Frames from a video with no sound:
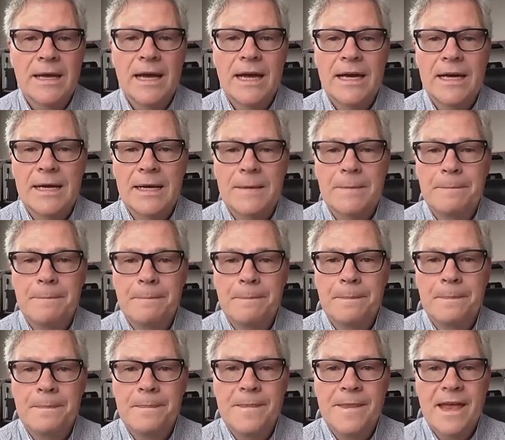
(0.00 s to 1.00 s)

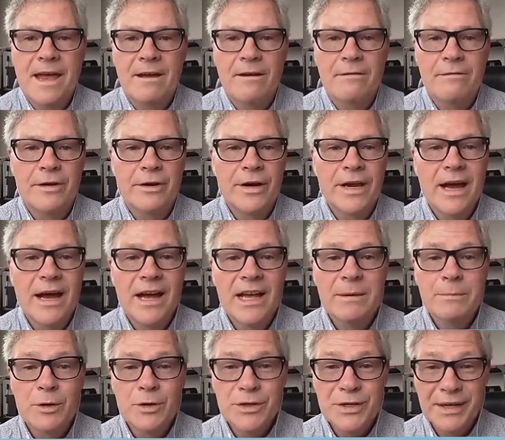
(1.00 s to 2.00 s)

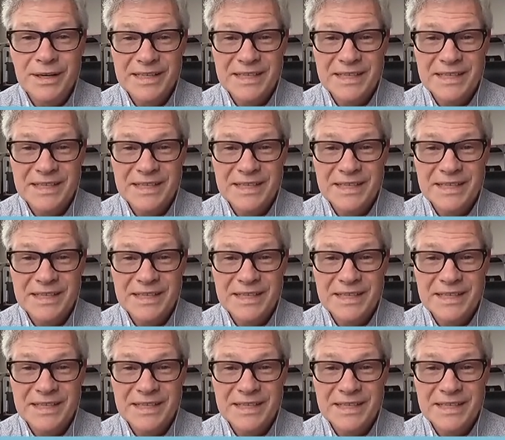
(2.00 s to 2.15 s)
emotional